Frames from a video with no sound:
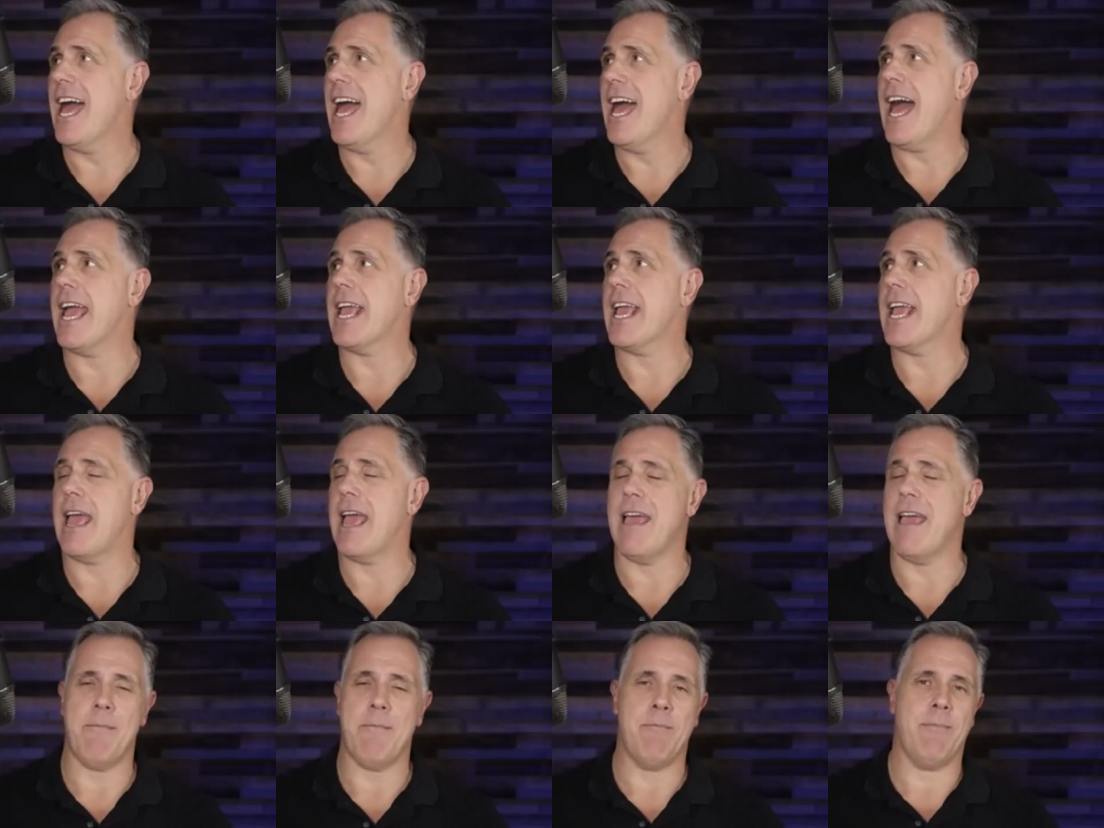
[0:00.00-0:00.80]
I
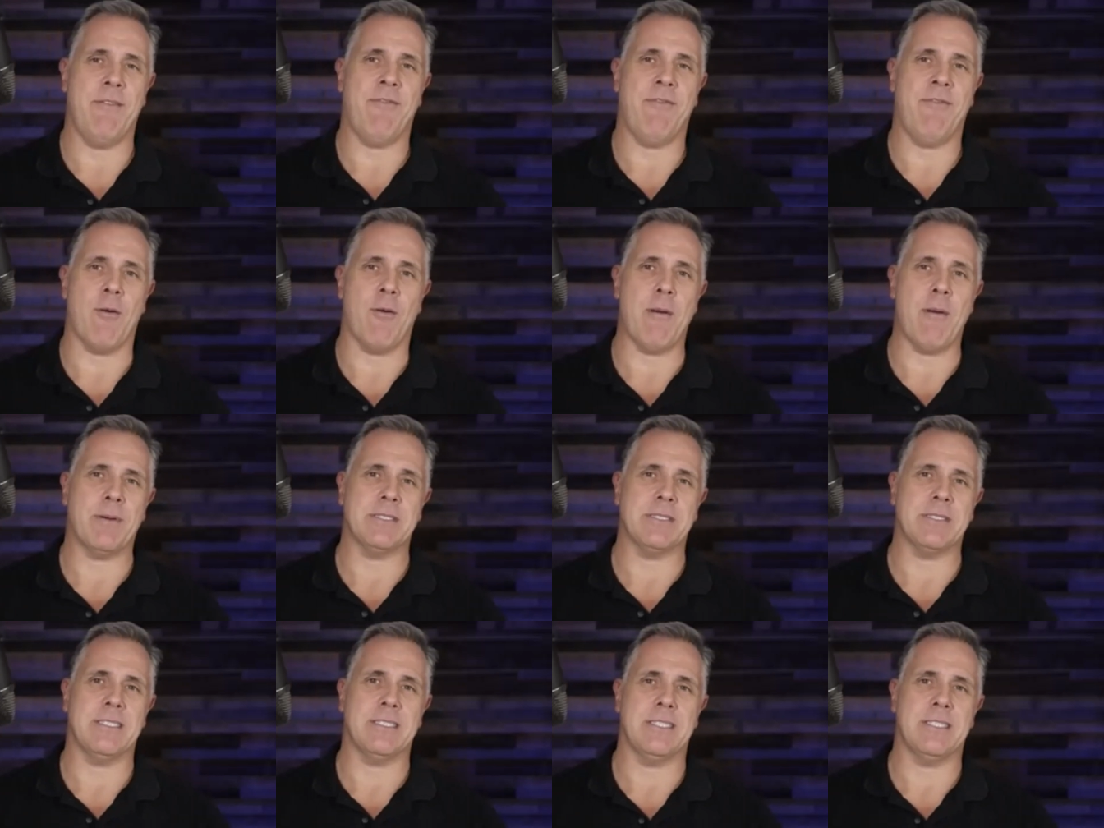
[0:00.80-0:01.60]
before my
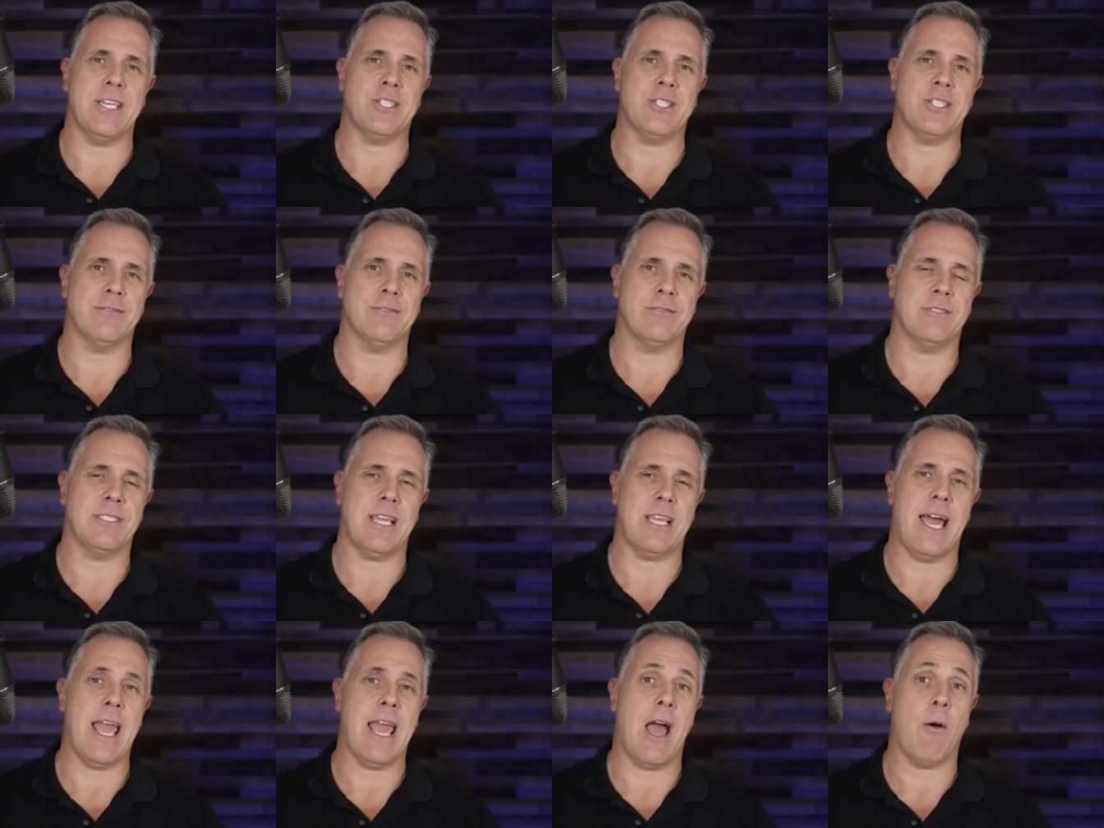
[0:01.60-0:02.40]
presentations,
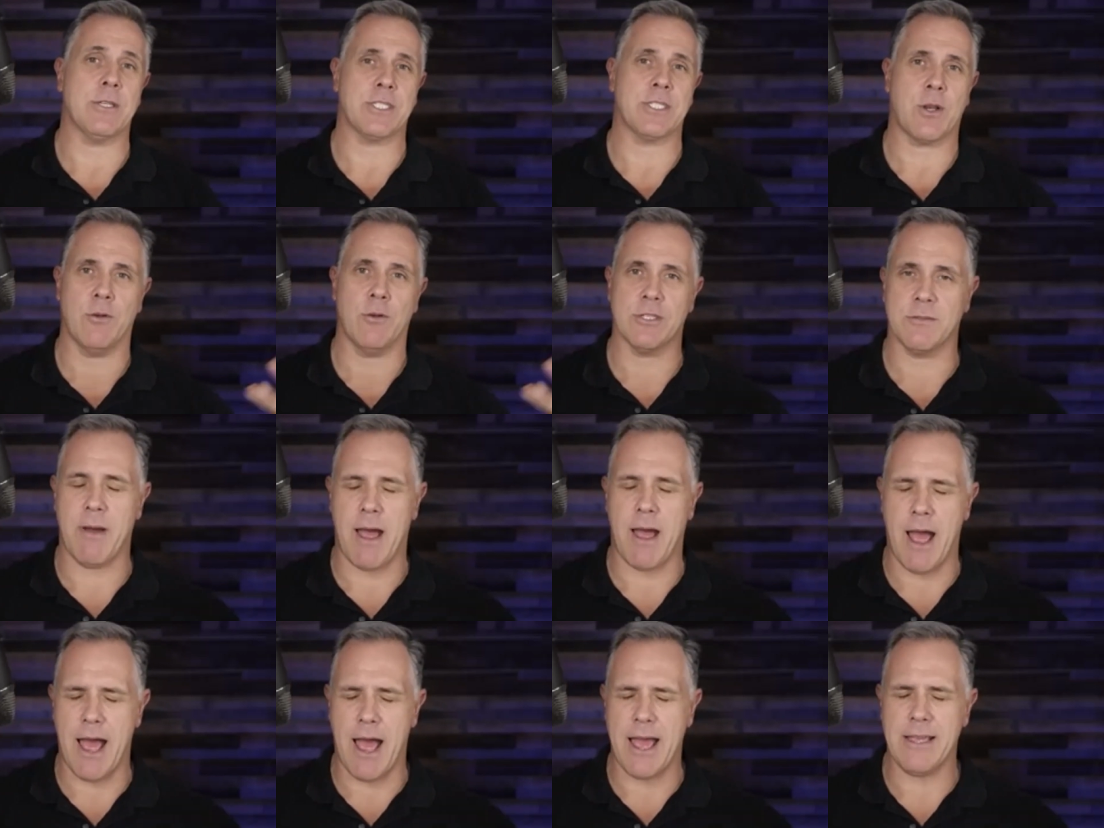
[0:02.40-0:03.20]
I always close
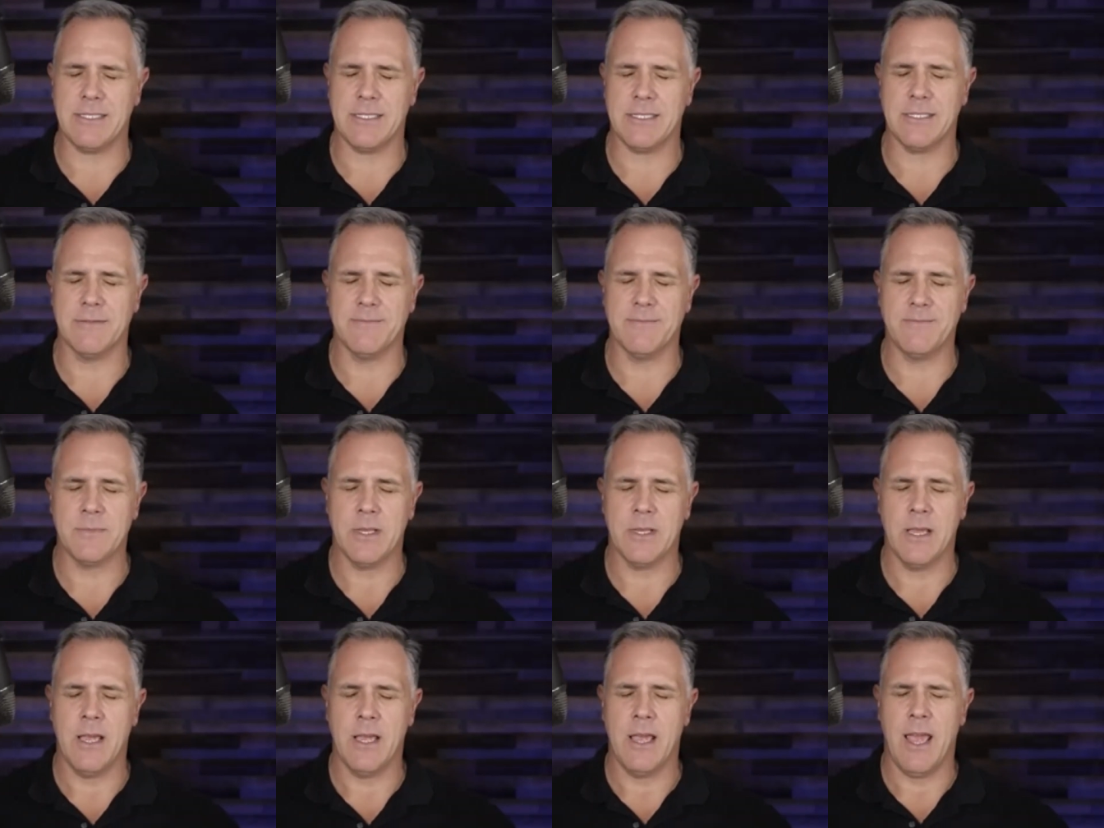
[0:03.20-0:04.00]
my eyes
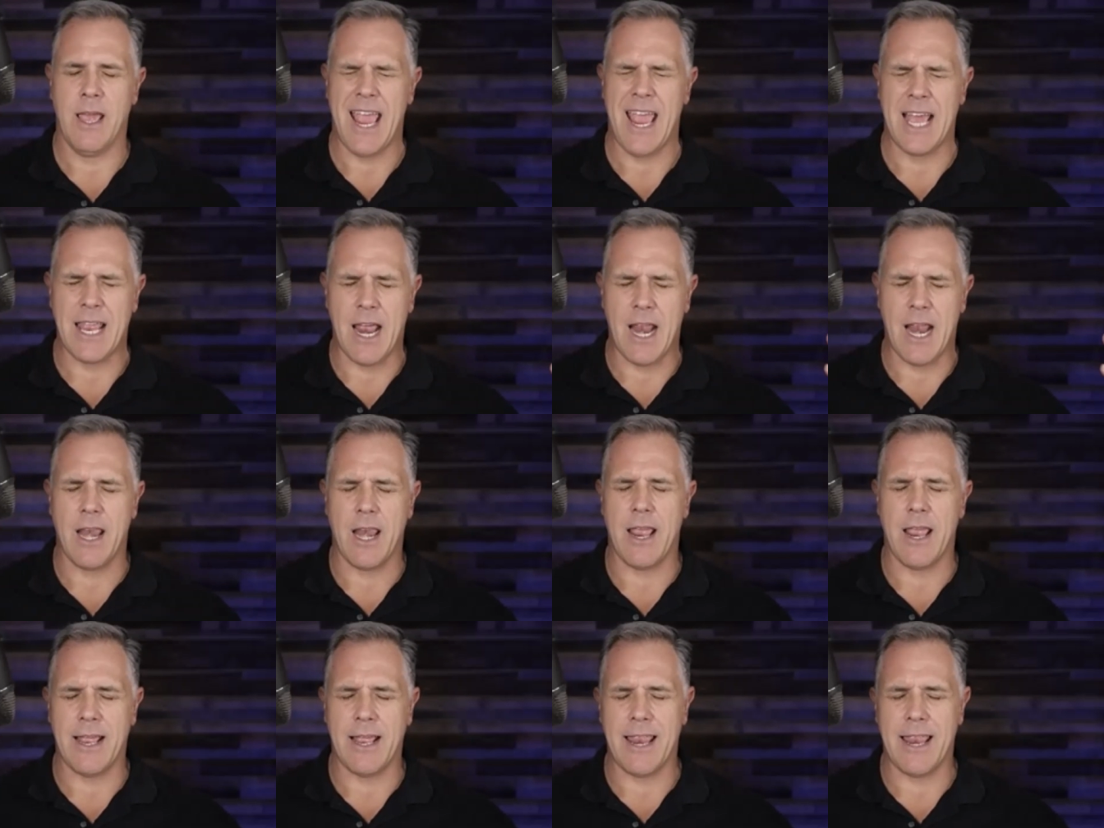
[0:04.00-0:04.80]
and I
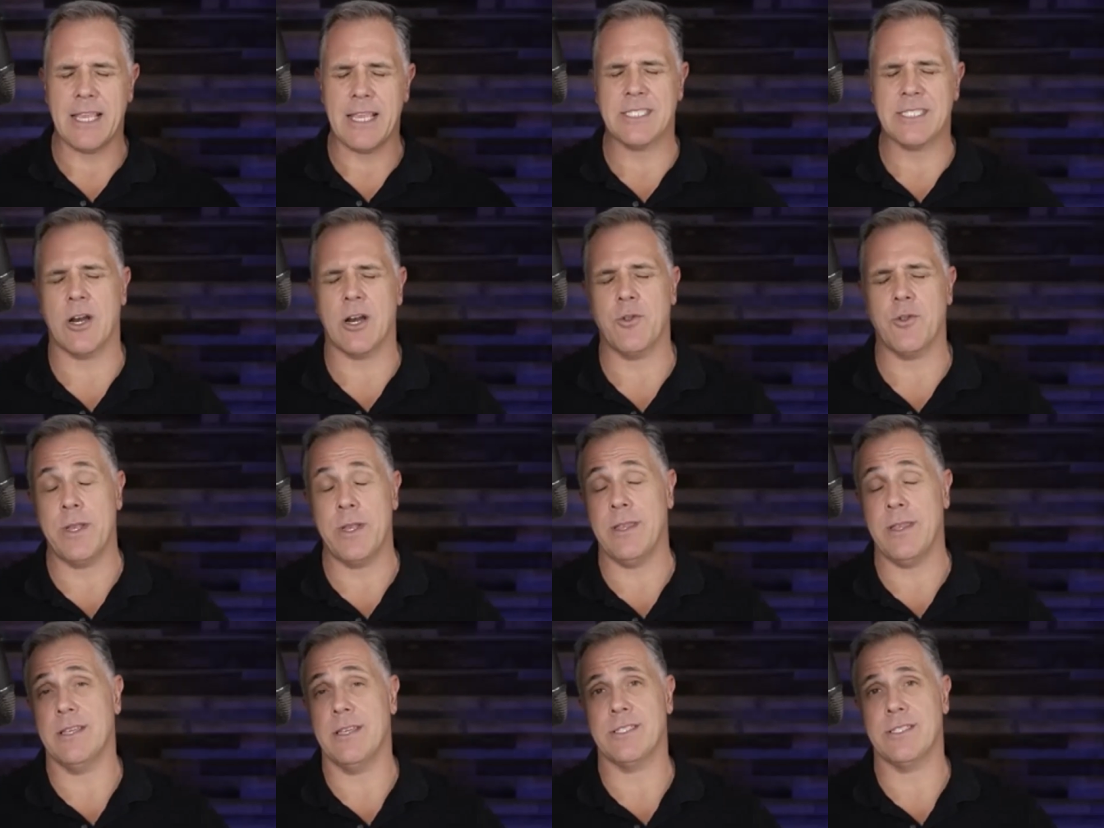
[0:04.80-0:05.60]
and I started doing
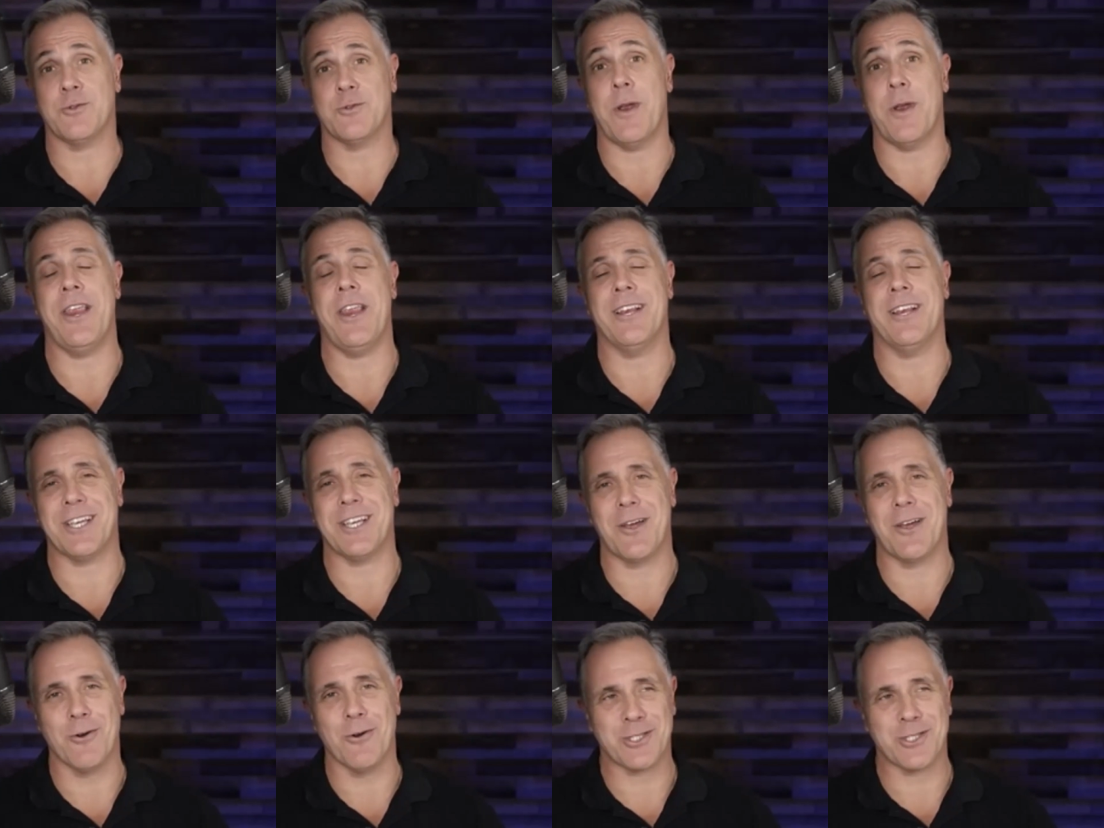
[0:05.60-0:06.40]
this 20 years
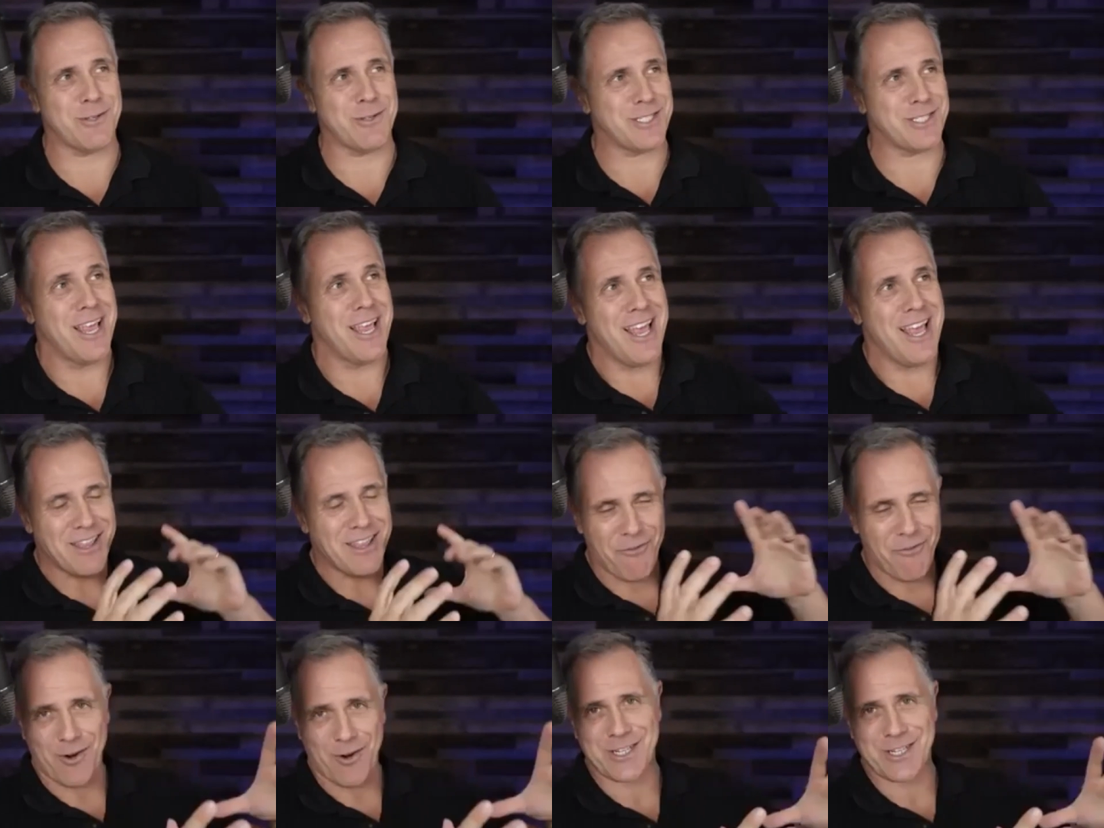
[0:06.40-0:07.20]
ago. So the
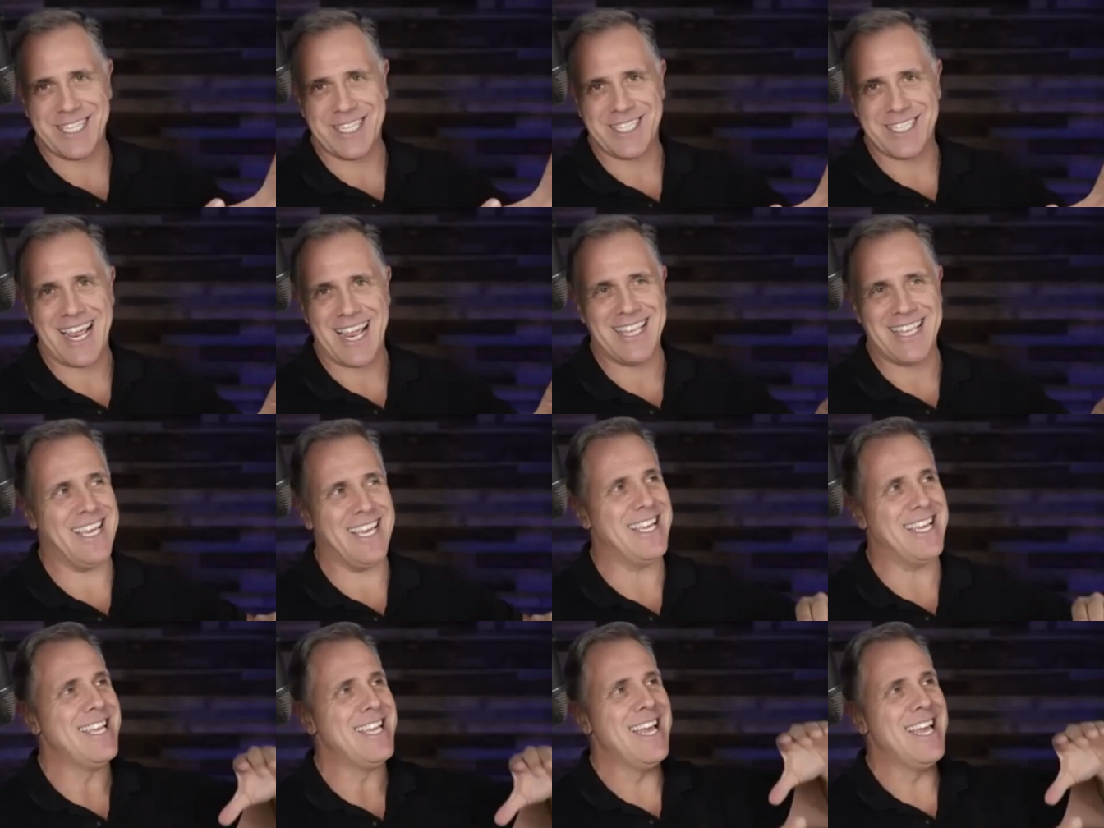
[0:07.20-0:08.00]
first thing that I
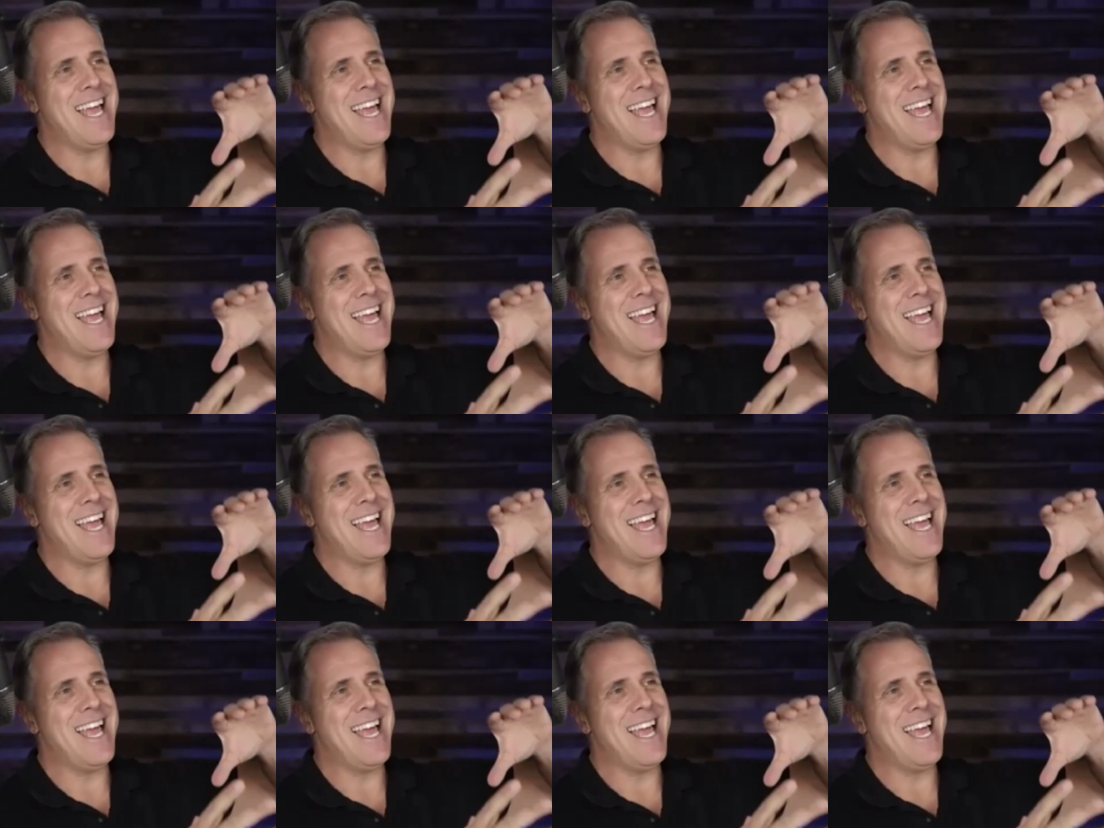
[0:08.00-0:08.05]
did,